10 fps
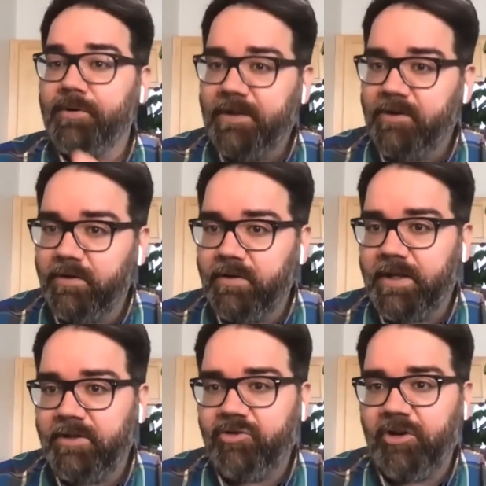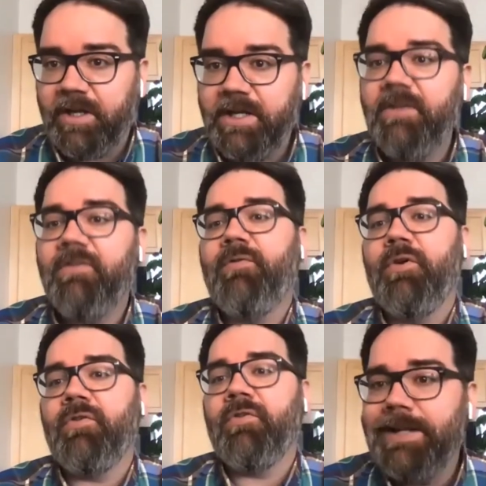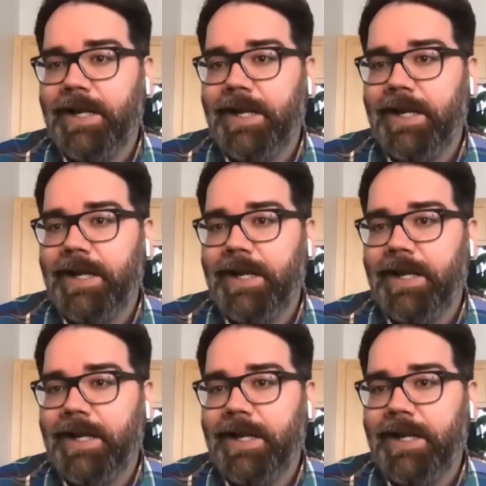particularly Chinese folks,